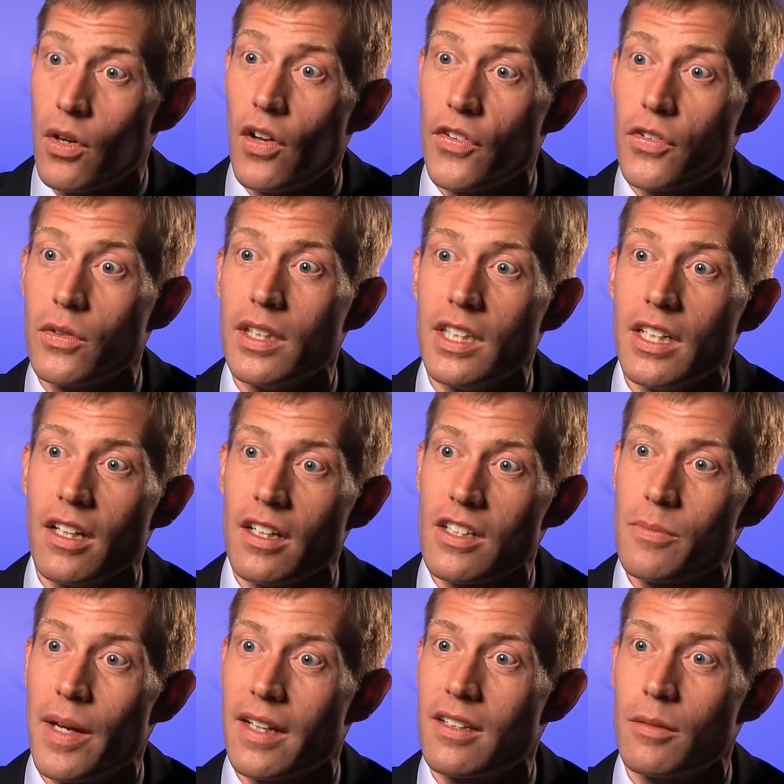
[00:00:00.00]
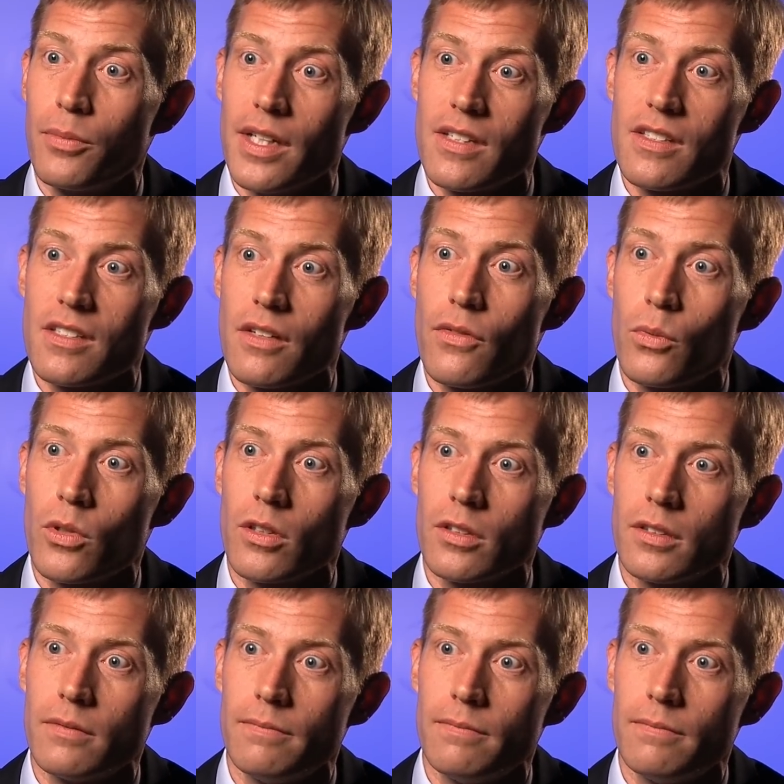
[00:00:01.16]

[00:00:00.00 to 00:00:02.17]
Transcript: but also in the unexpected places of the world.